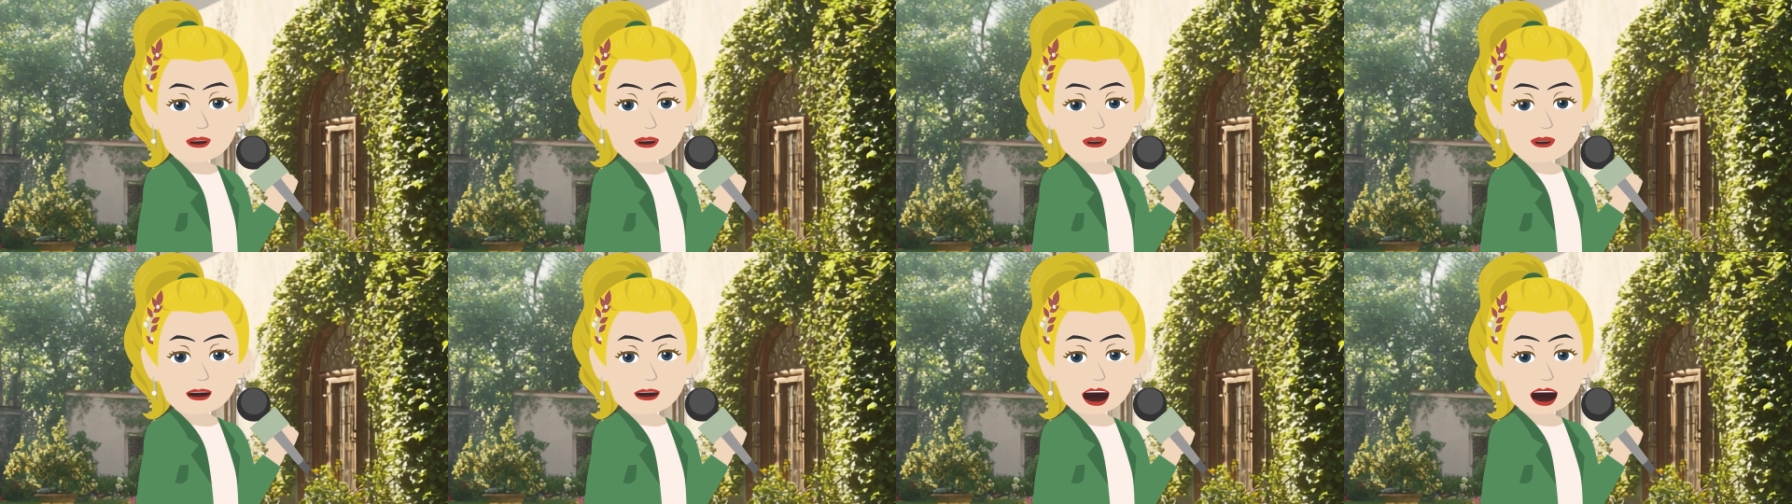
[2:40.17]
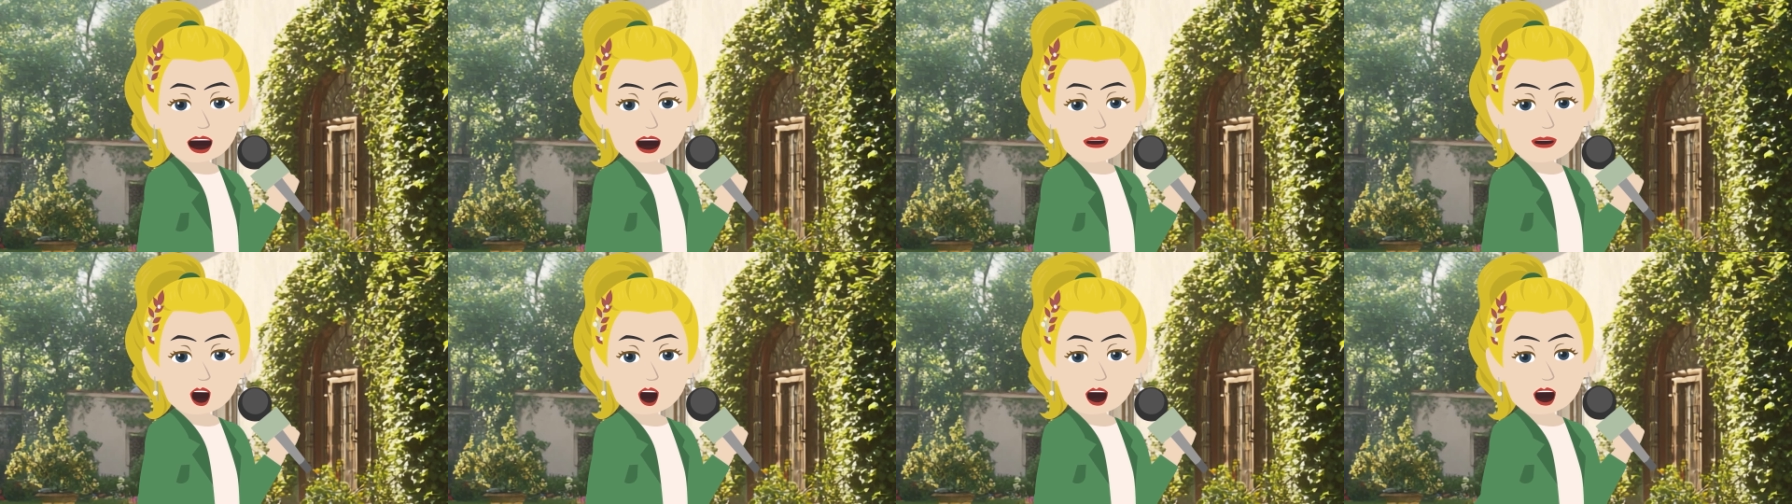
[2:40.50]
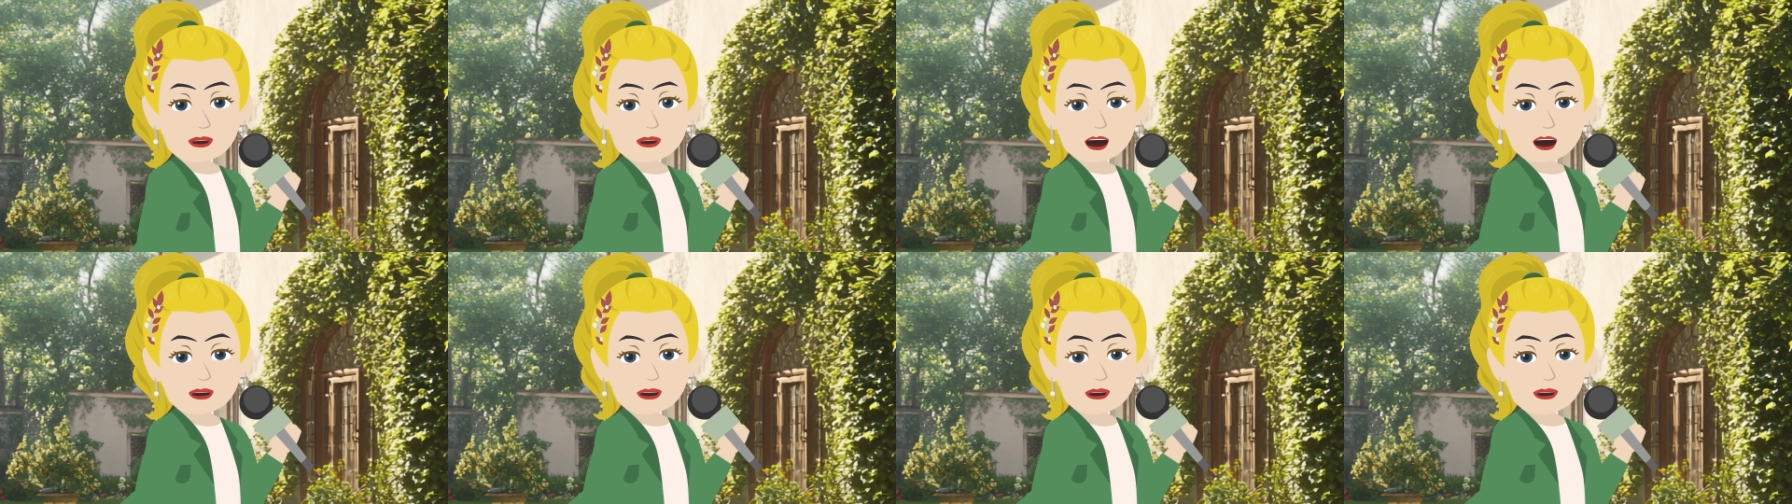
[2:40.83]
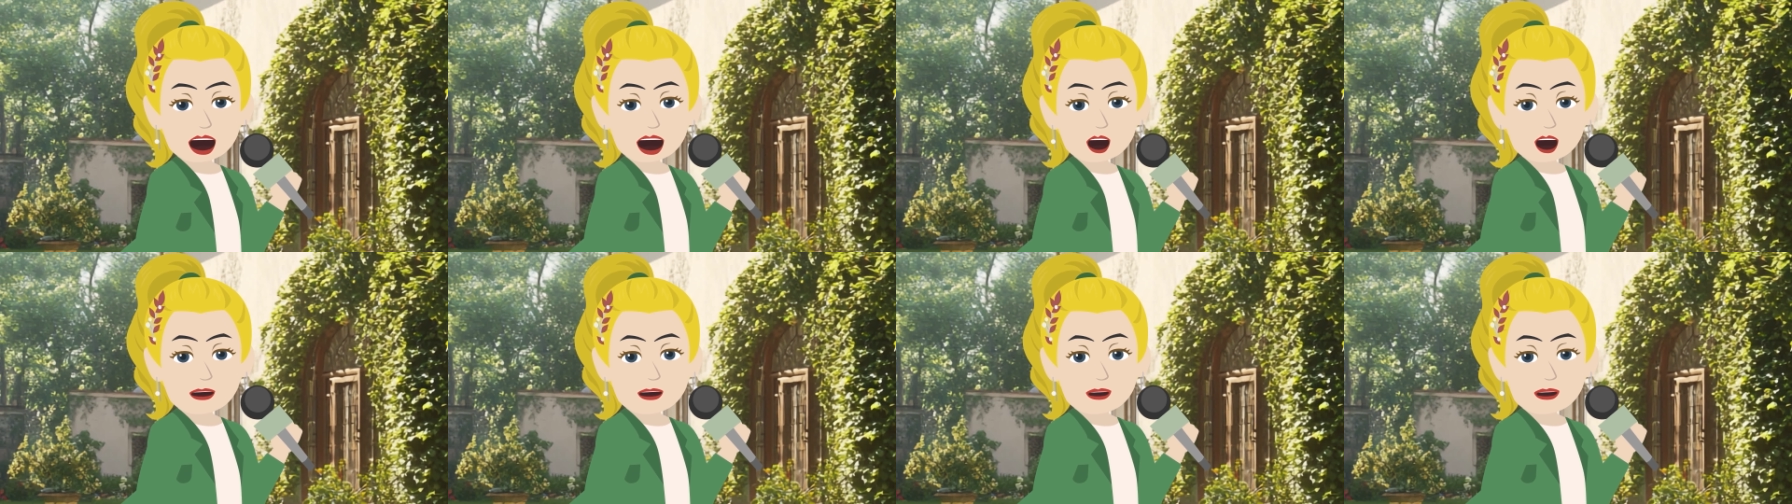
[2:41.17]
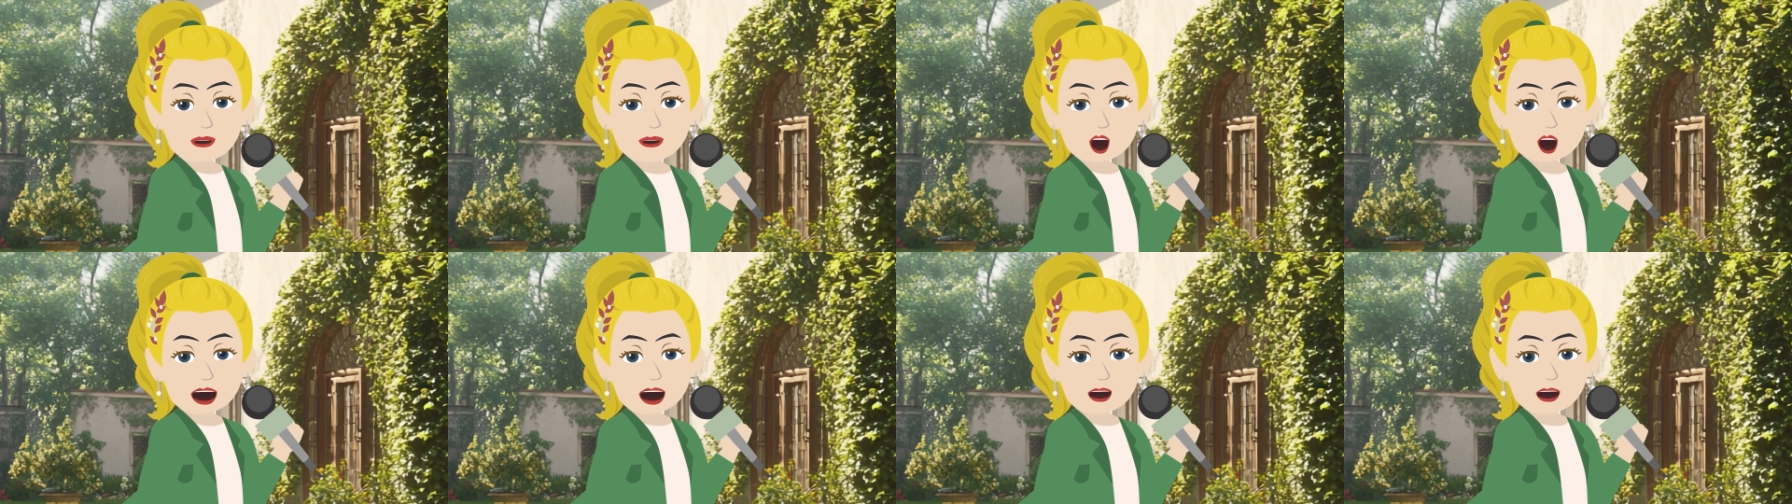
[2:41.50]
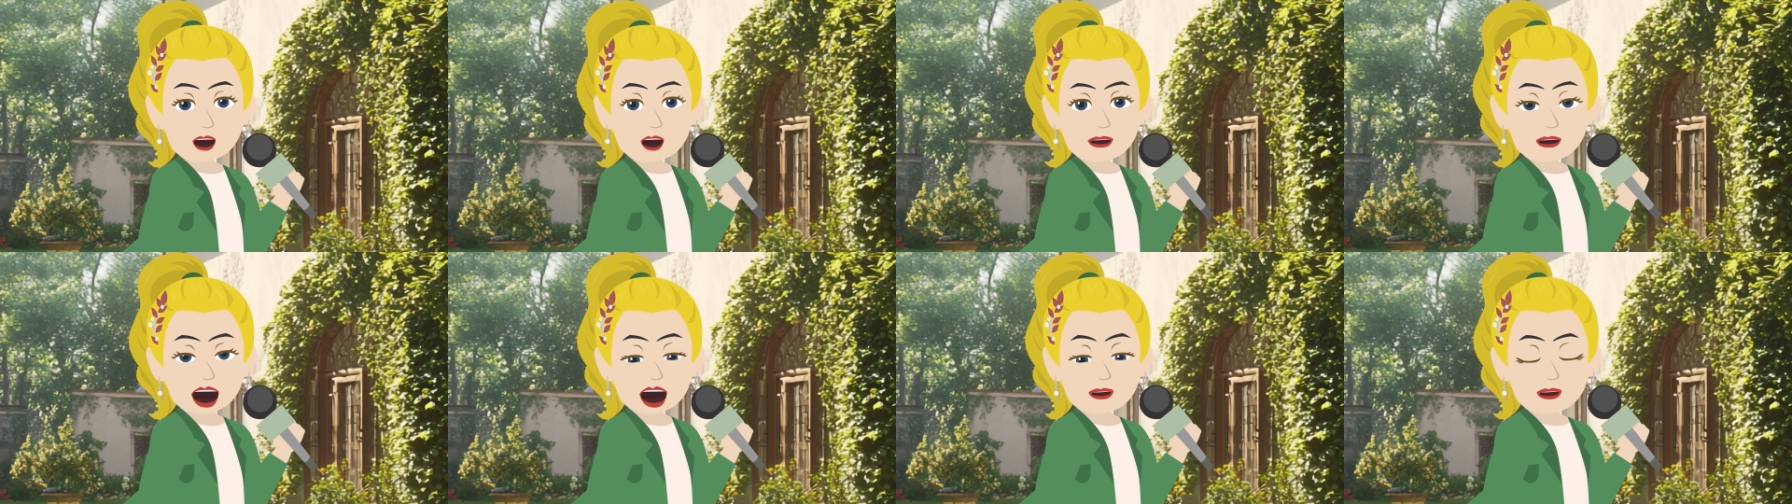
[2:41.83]
And you practice those kinds
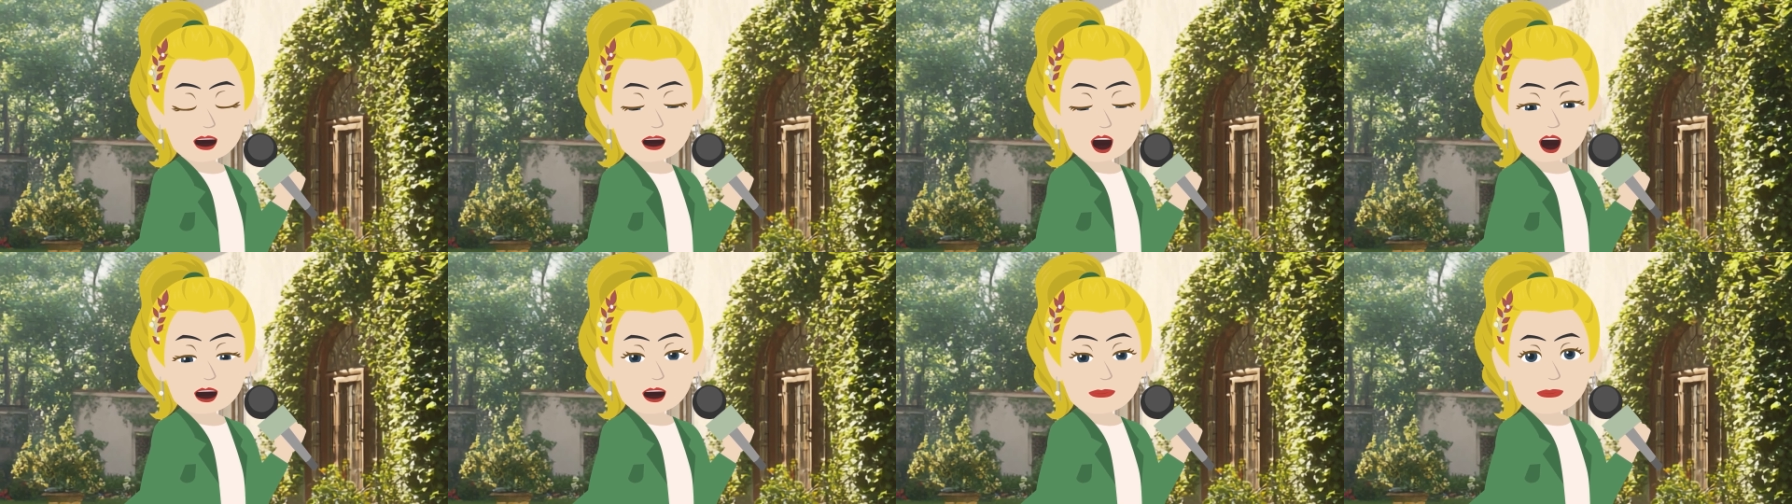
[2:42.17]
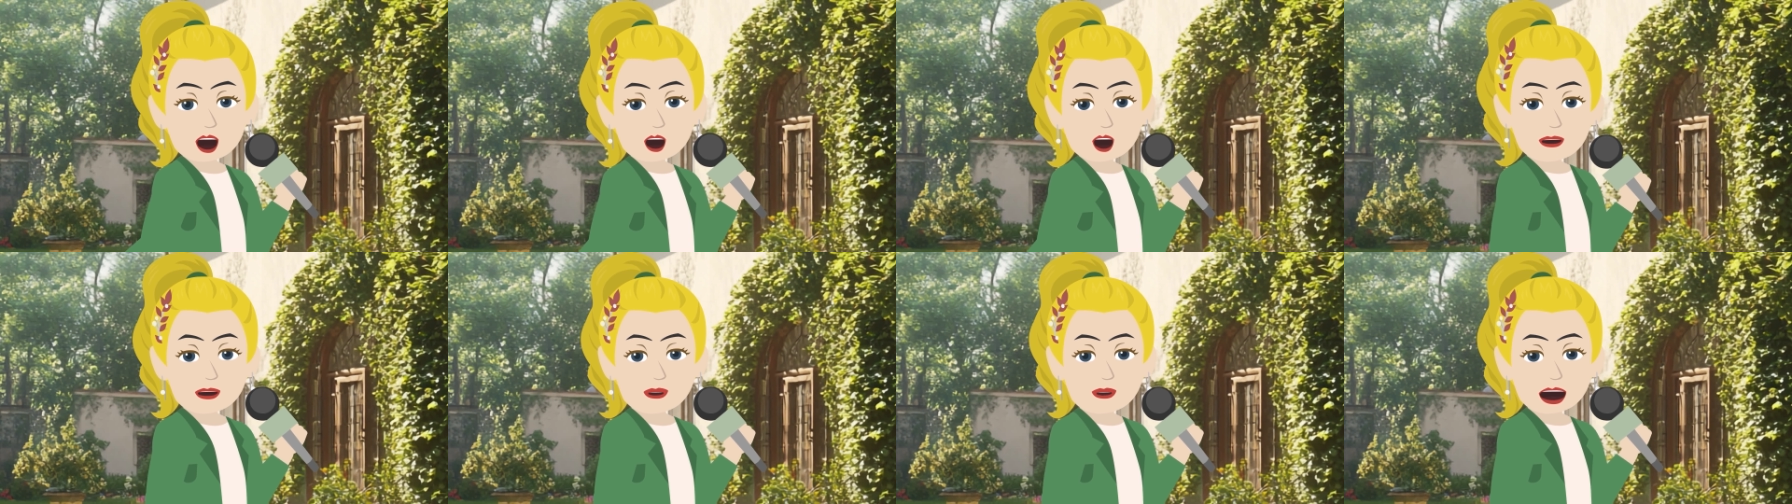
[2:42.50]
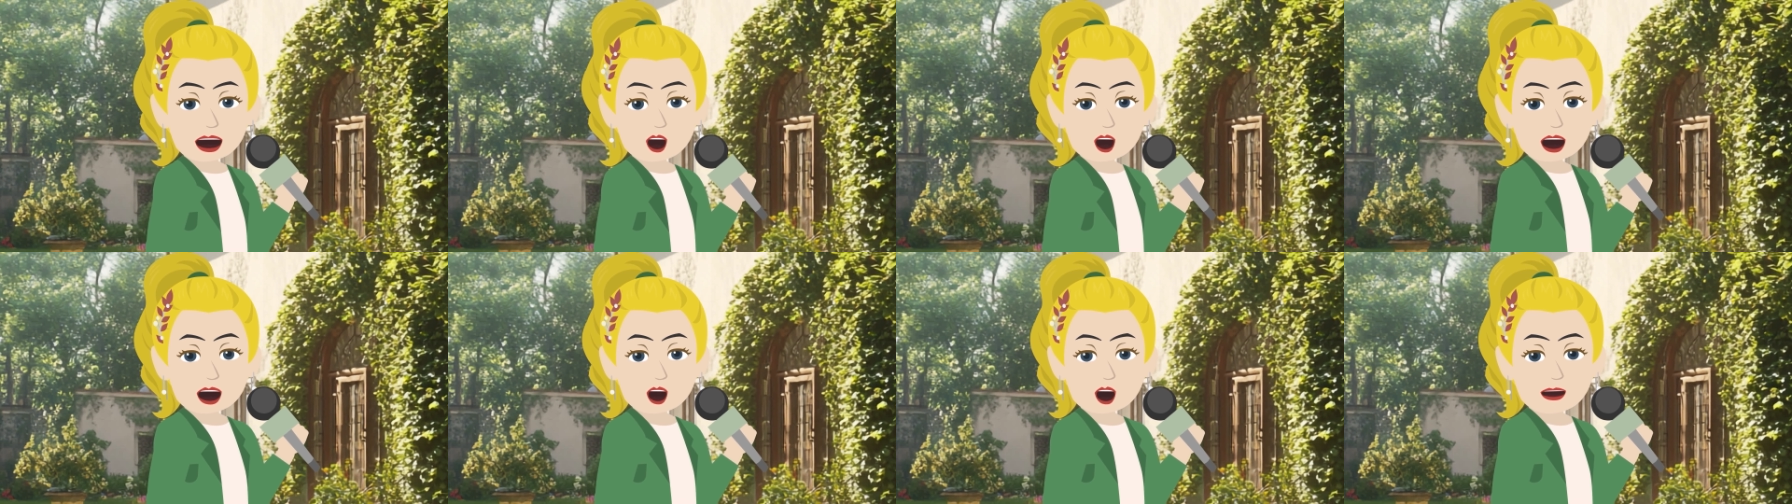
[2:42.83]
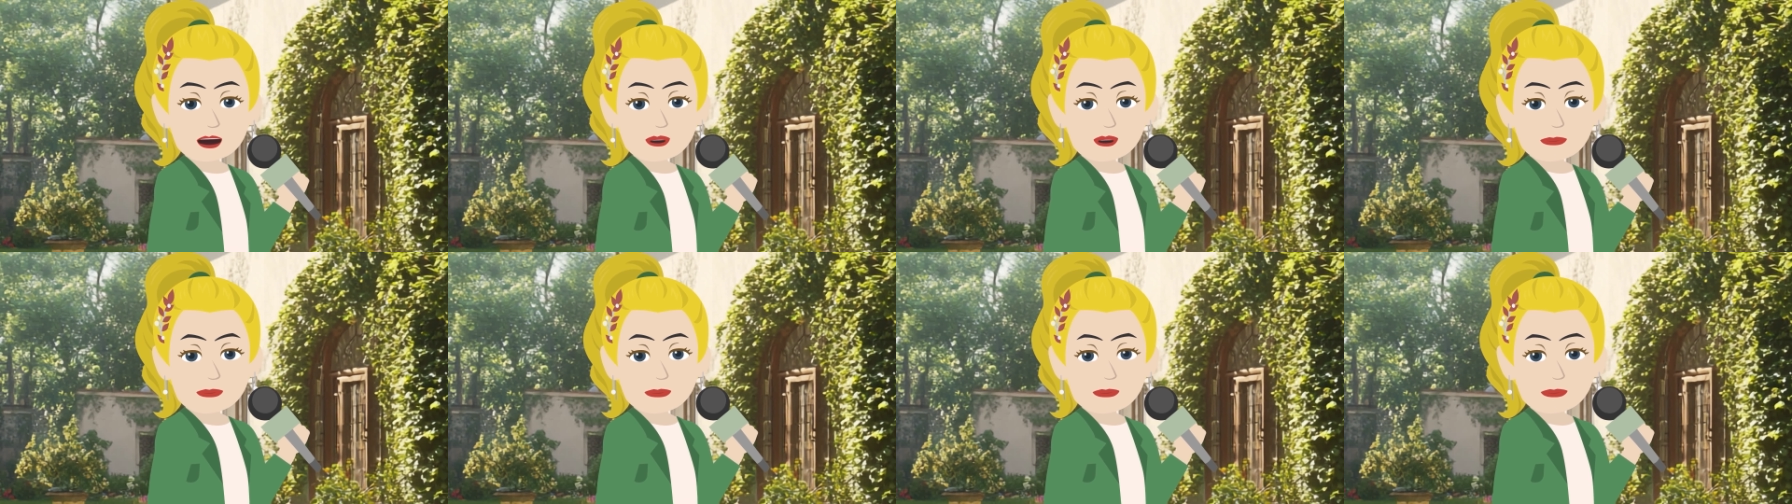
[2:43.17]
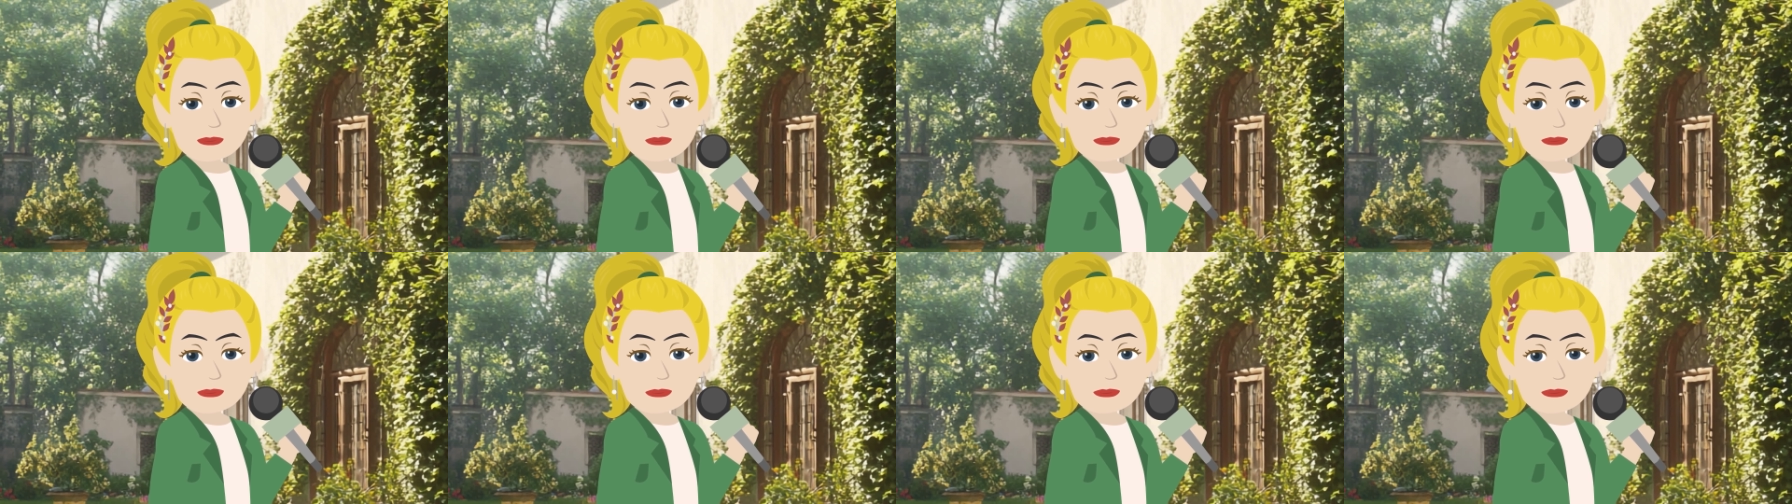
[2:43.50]
of good-feeling thoughts so much